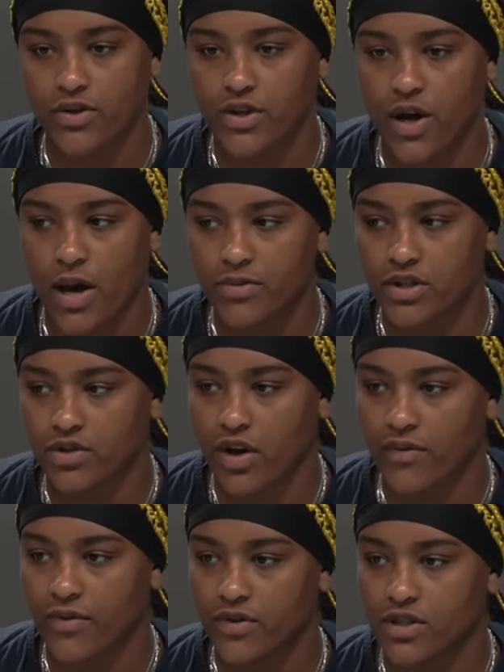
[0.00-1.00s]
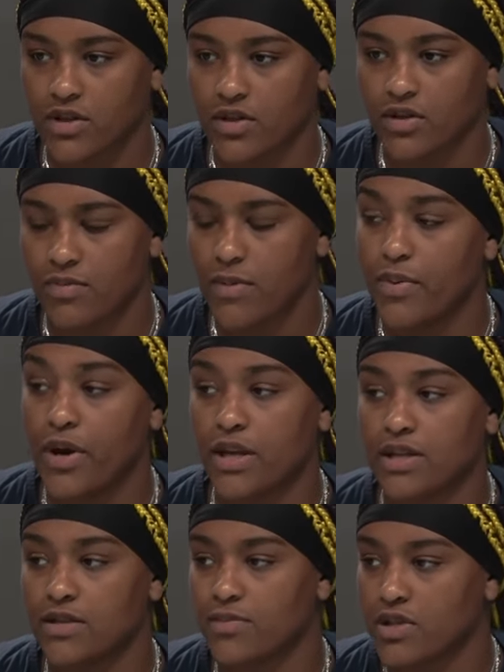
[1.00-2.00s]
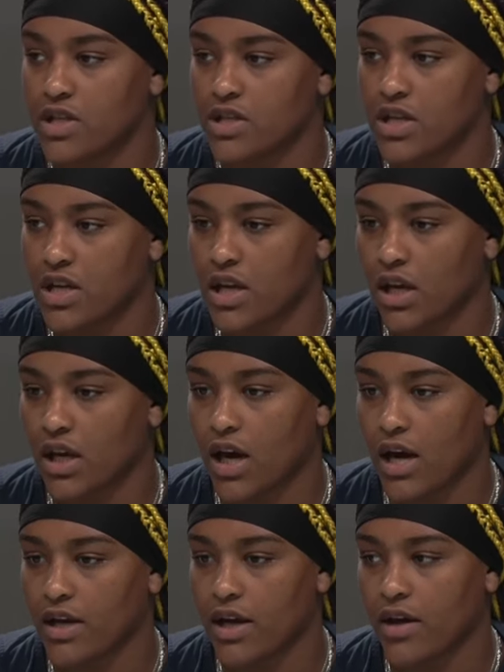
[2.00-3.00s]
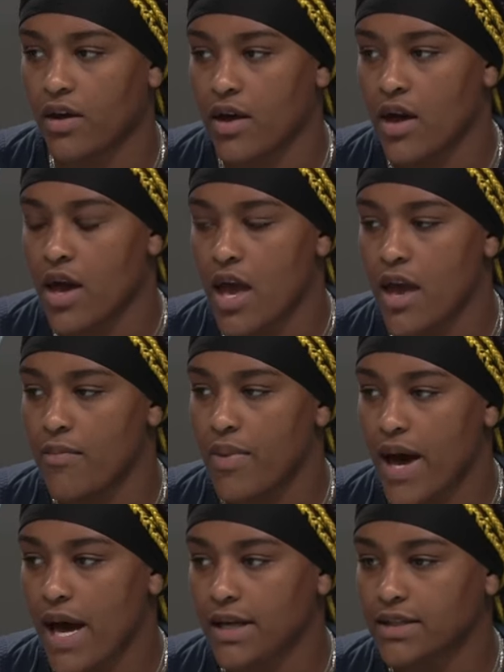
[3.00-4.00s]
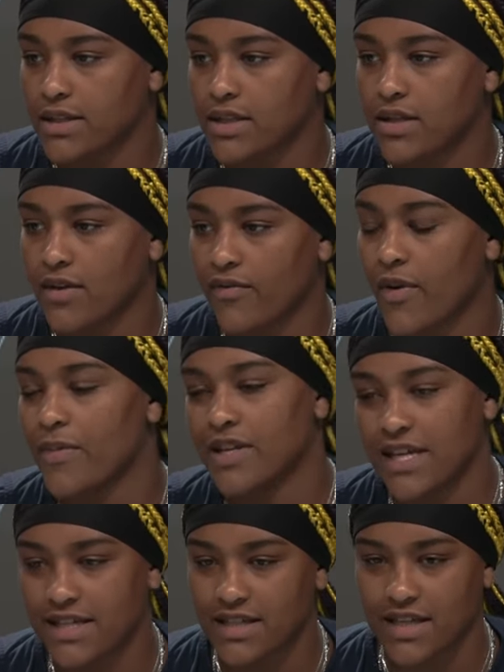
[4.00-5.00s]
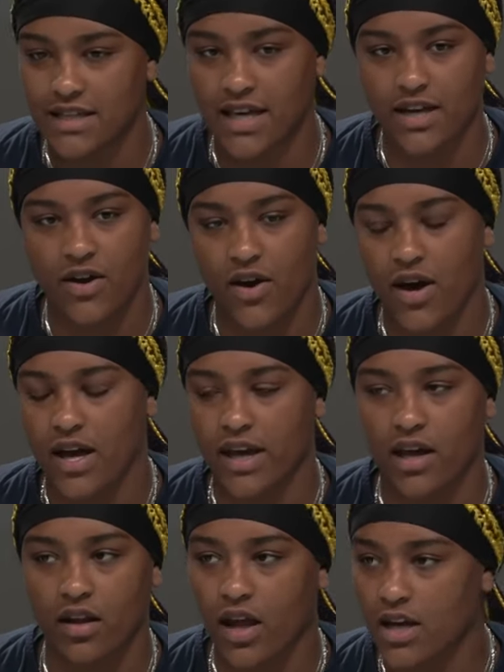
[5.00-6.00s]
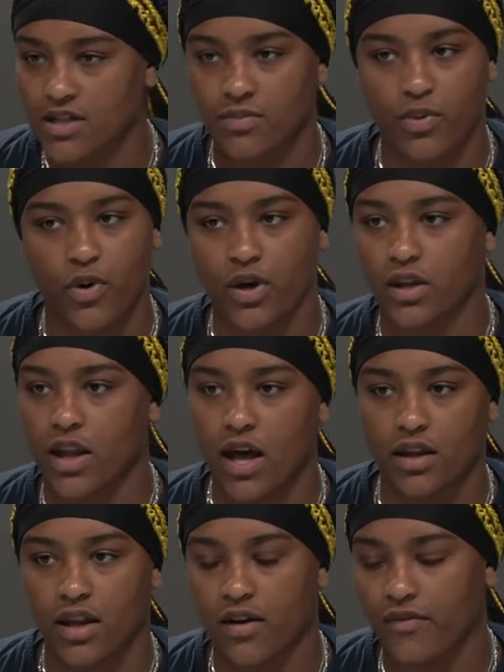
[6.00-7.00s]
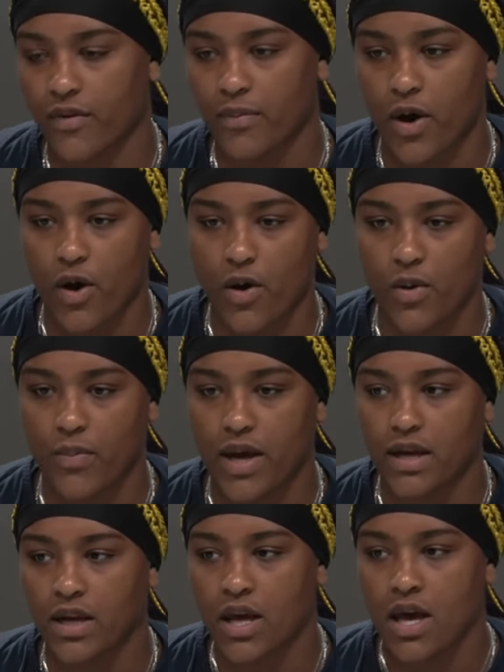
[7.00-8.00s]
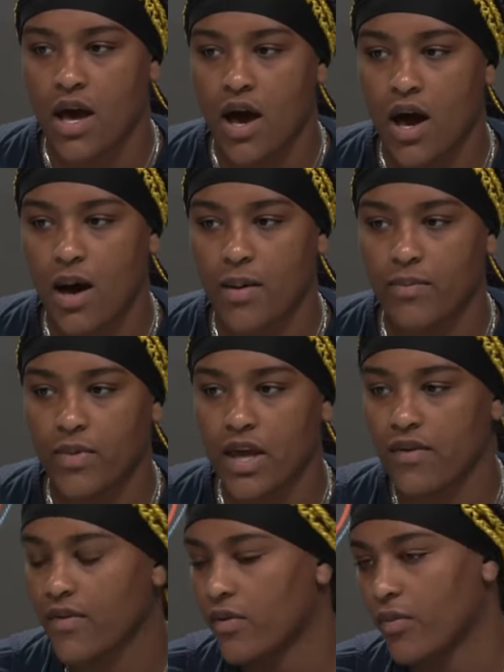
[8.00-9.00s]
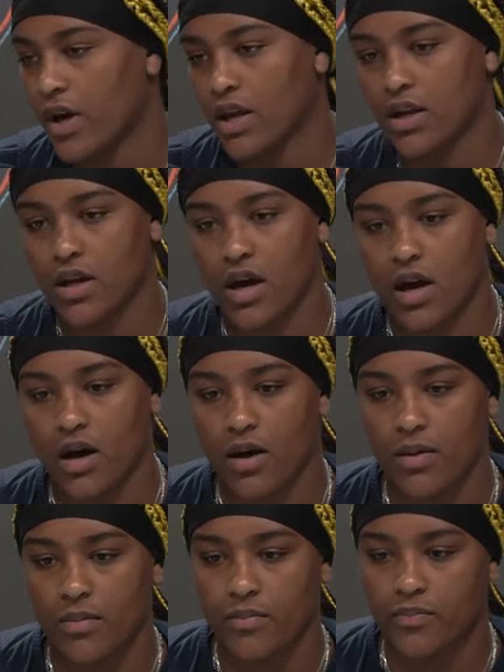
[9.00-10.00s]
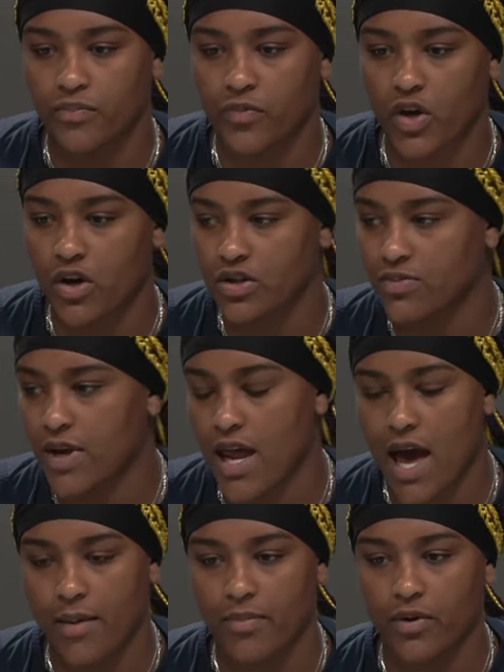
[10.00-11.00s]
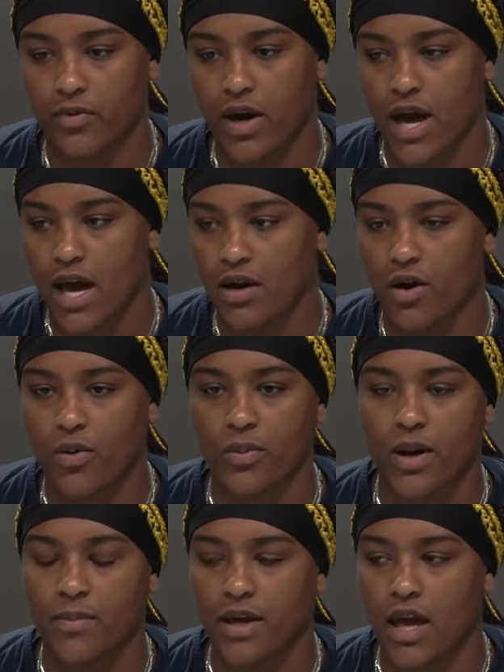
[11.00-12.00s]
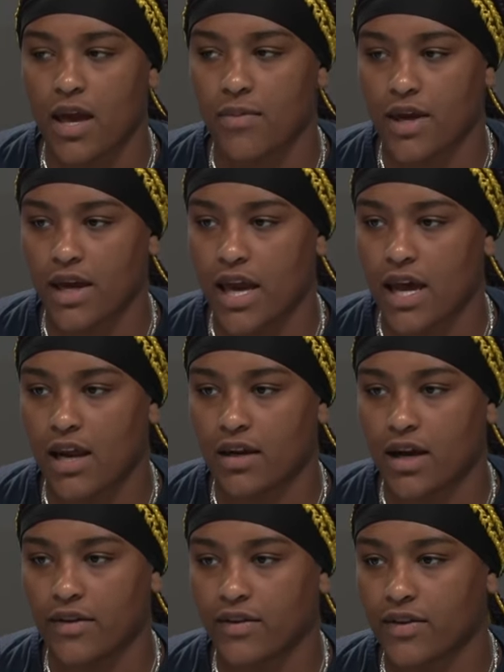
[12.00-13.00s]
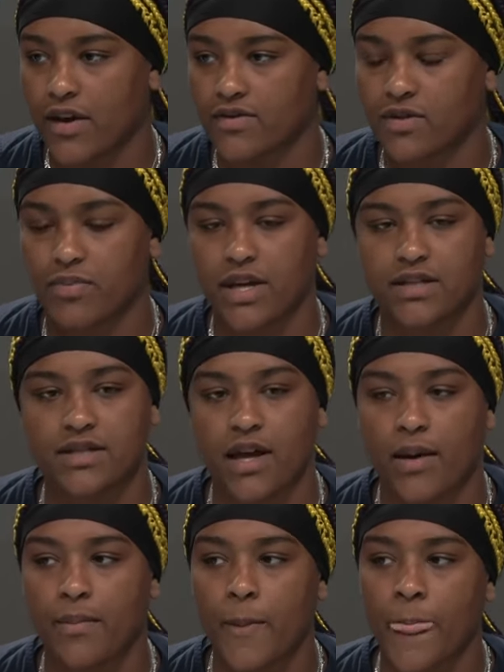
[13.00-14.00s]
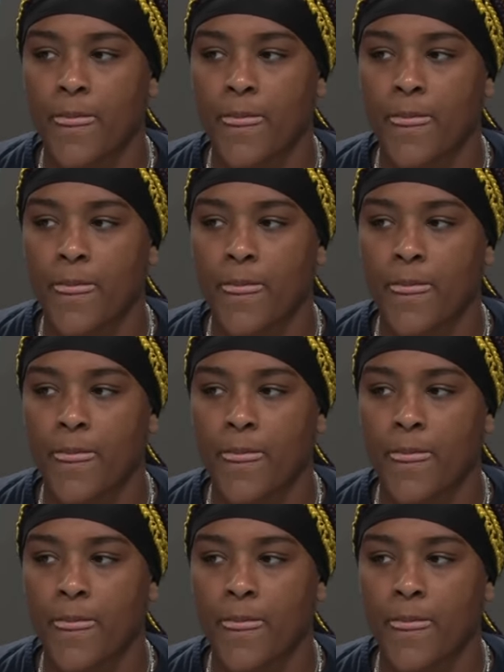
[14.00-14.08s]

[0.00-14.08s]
So I'm just grateful to be put in this position and kind of impact from a distance. I know I get a lot of support and a lot of love from home, and even when Coach made it happen where I had a homecoming game in Canada, I think that was a big step